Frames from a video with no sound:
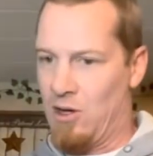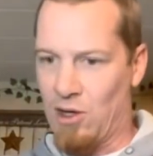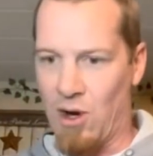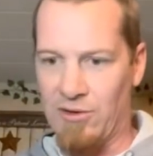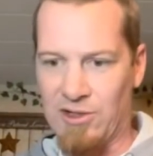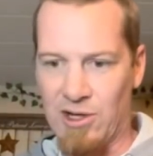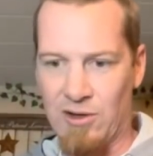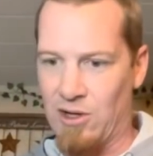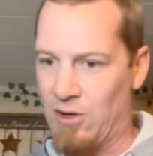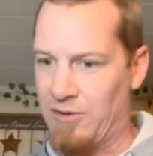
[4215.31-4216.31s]
Call the
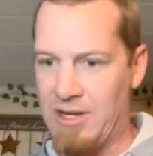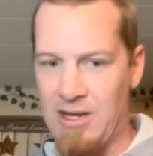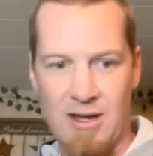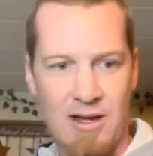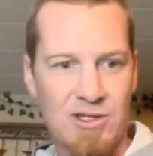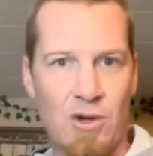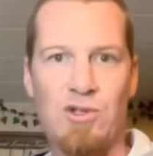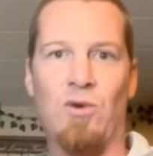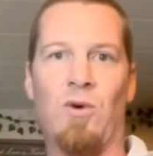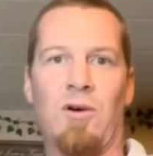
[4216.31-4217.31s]

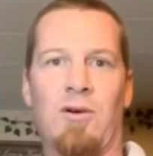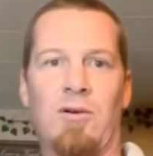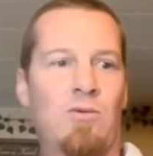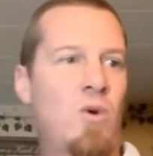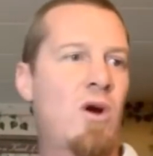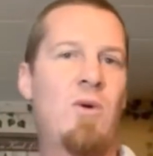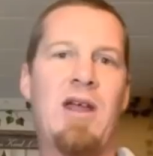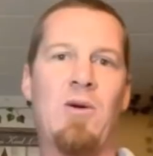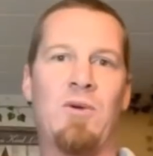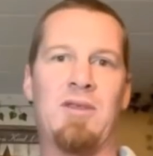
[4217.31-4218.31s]
social worker. Where are we
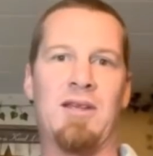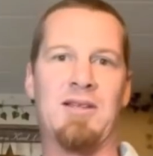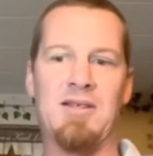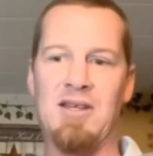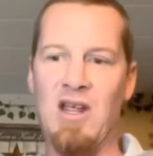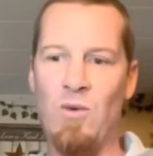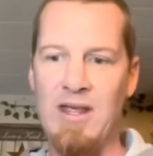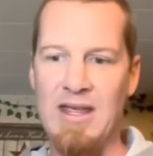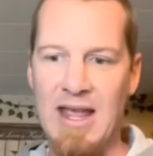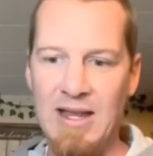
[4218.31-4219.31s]
at with this? Can
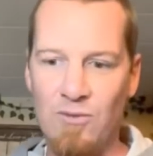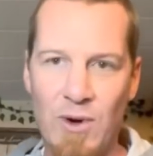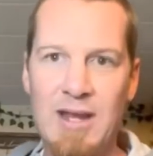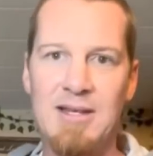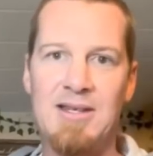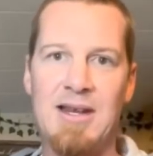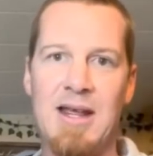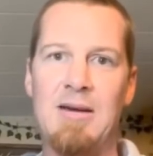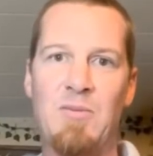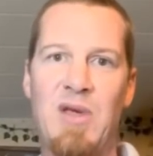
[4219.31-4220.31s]
we
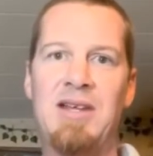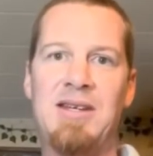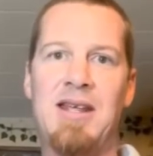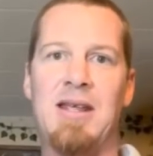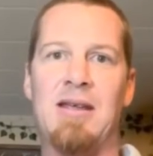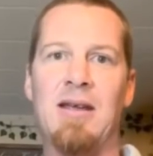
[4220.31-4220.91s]
reinstate PT?